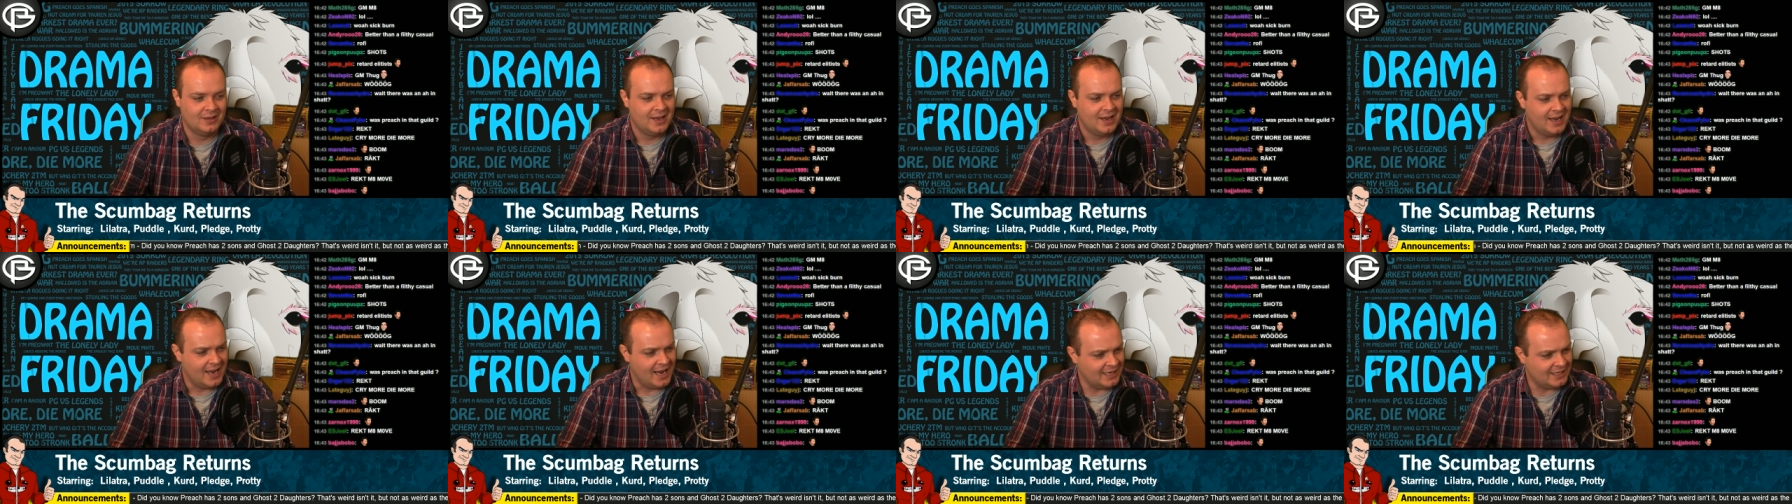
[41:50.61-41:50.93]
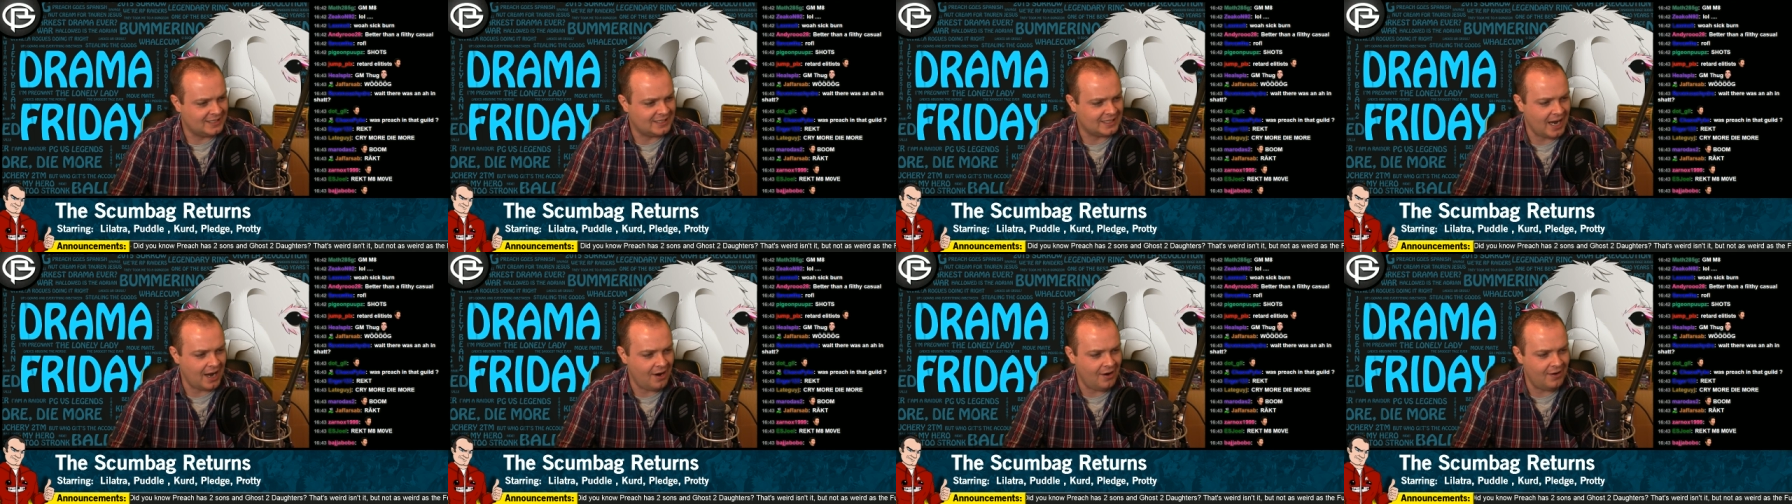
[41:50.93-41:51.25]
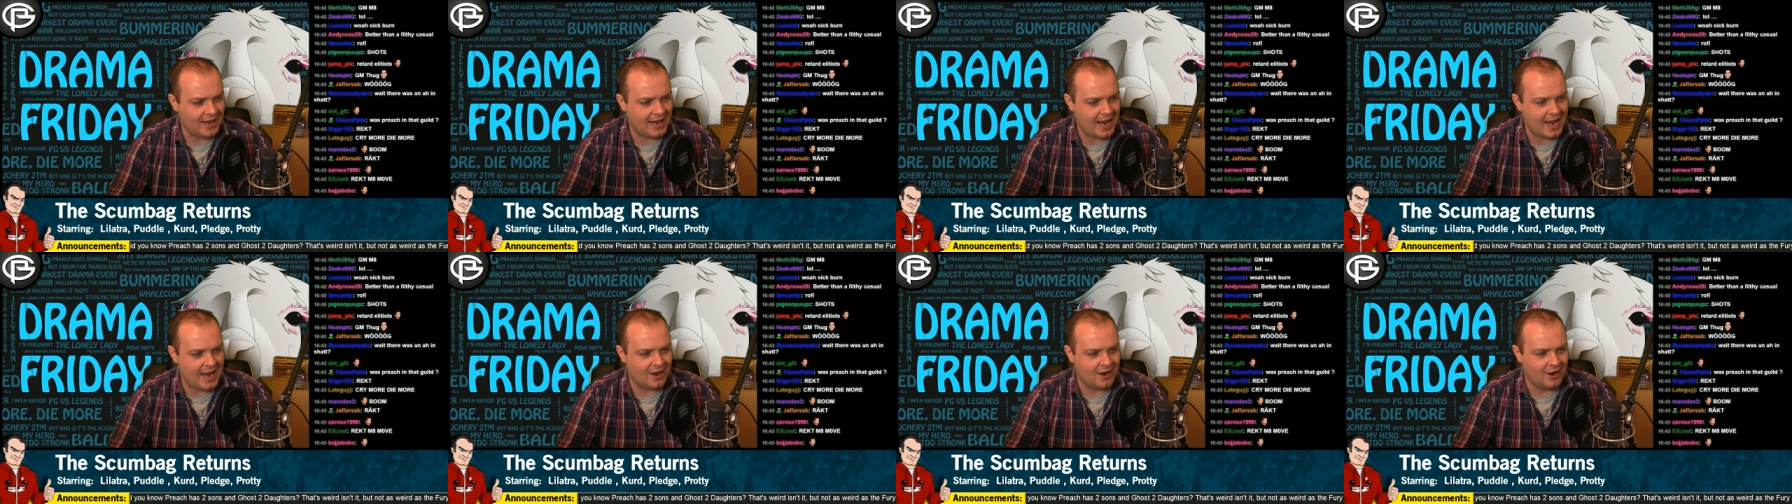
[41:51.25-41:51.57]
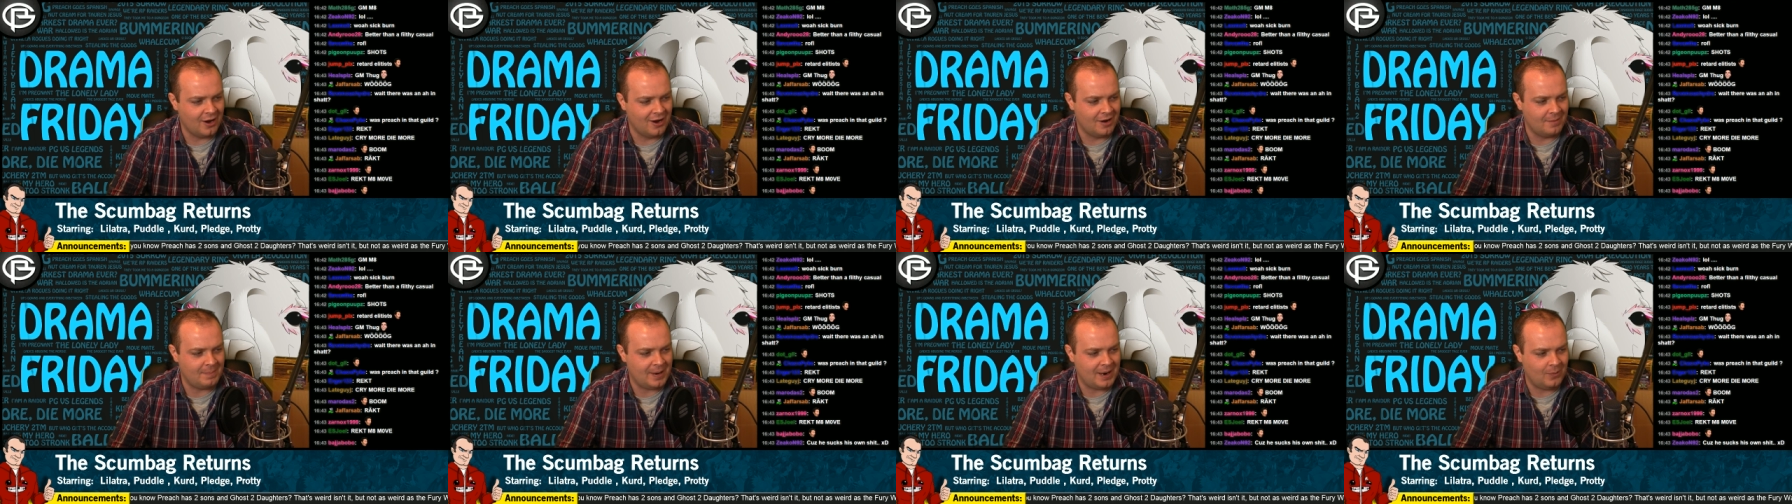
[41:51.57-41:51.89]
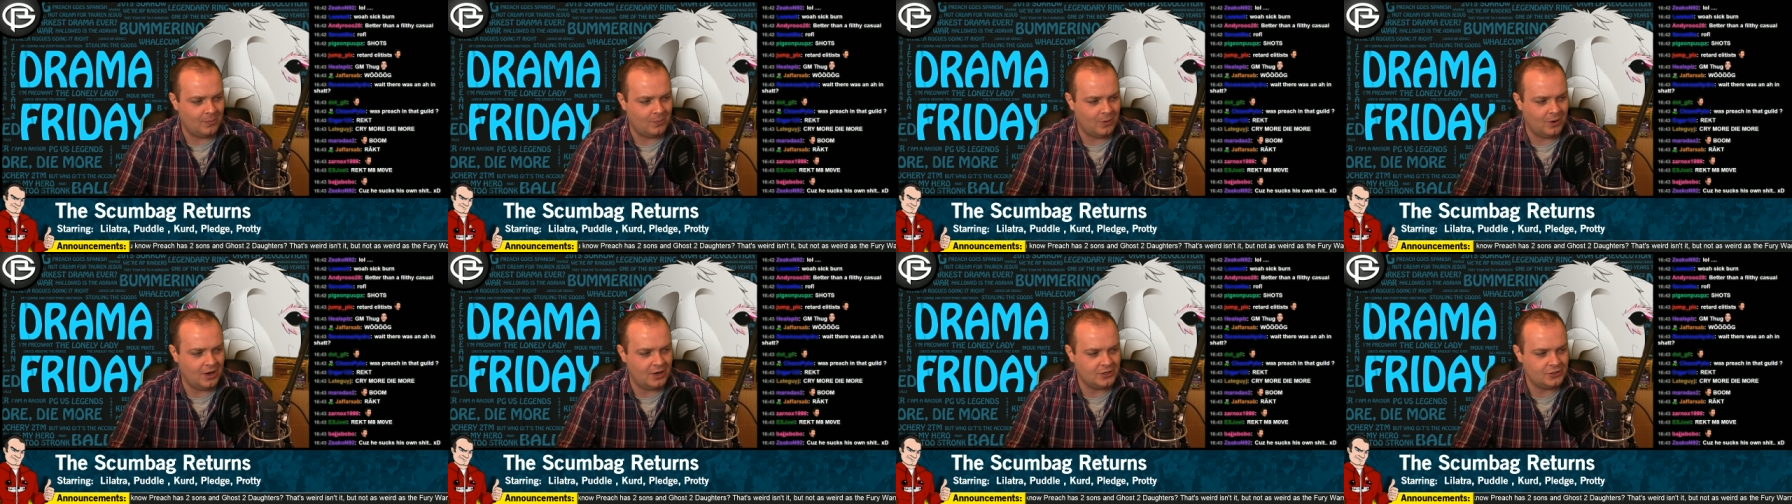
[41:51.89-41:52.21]
interrogating her about
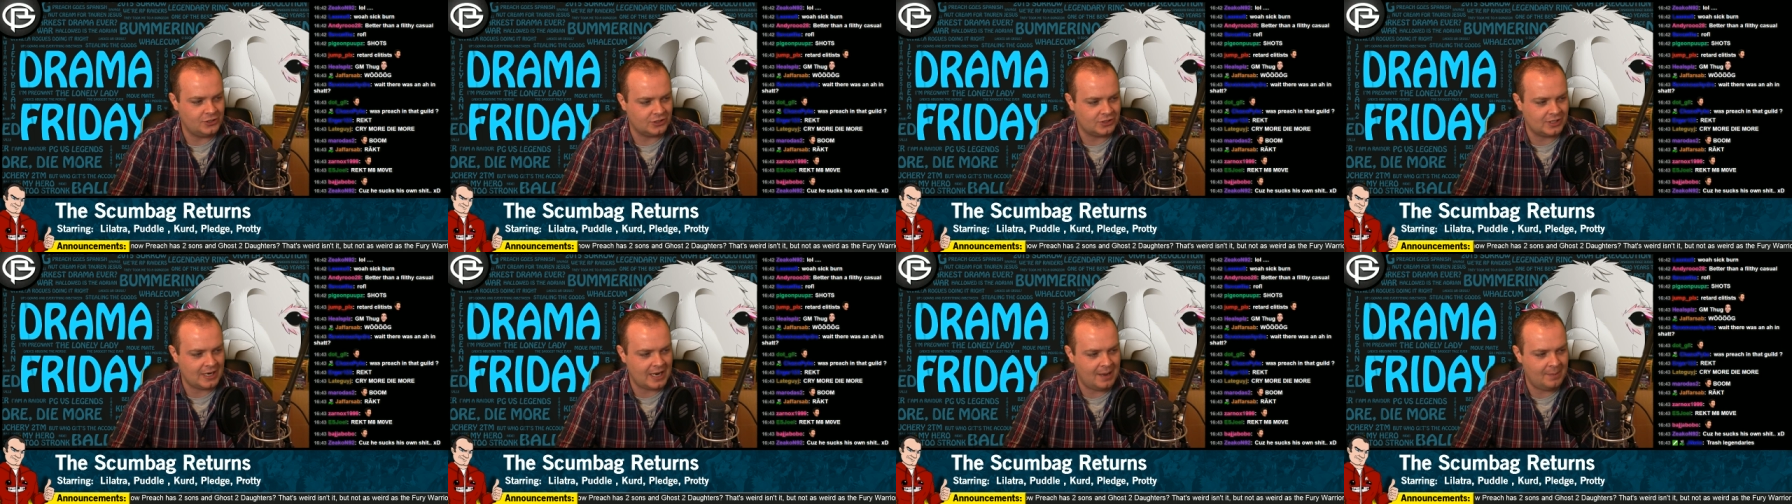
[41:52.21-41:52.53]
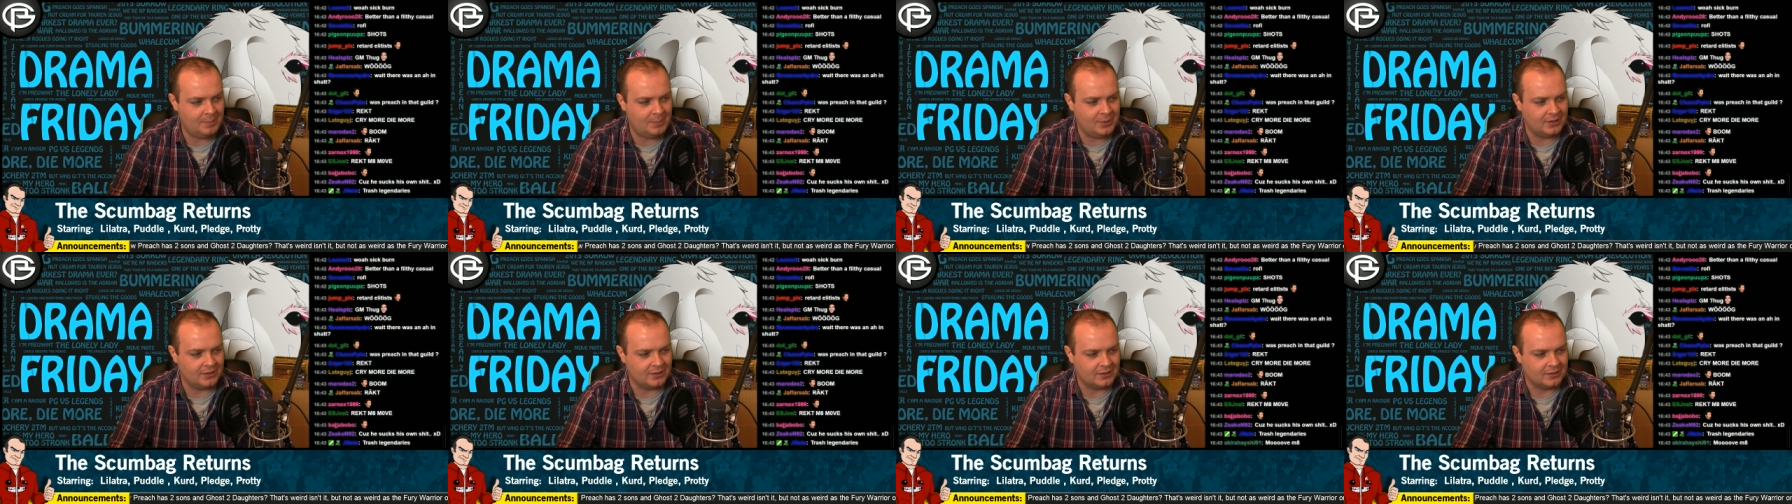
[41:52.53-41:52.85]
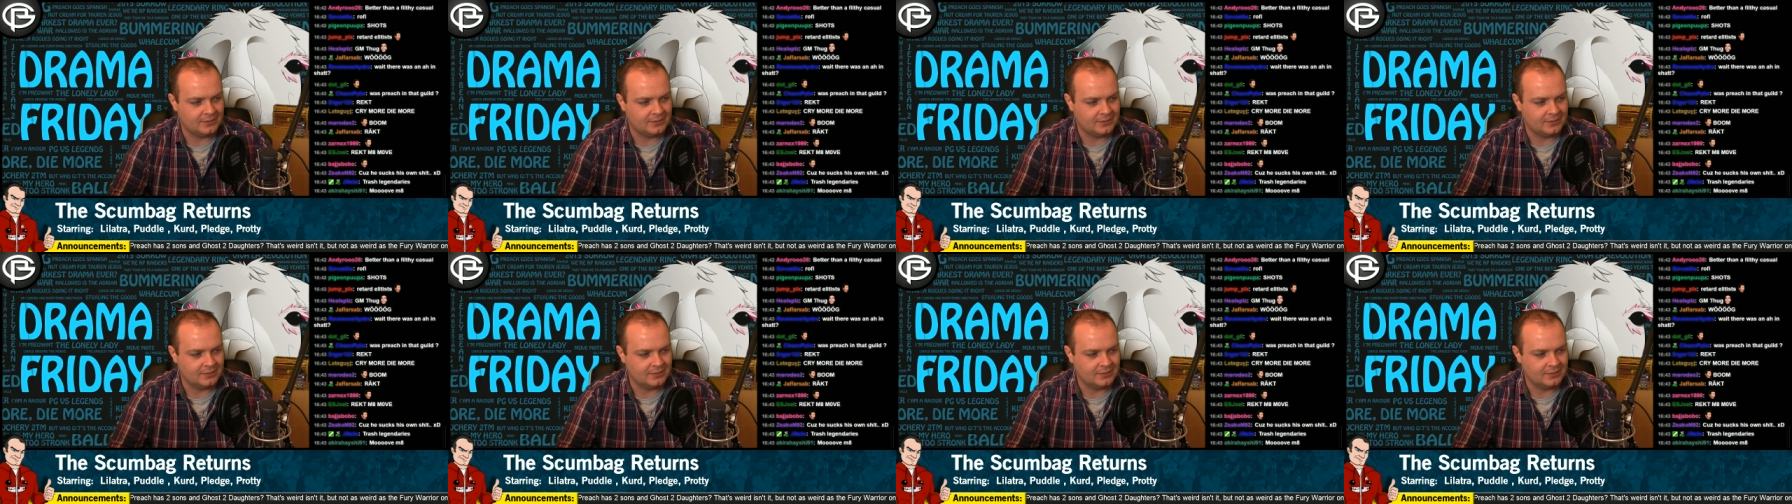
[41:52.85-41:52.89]
what had just happened.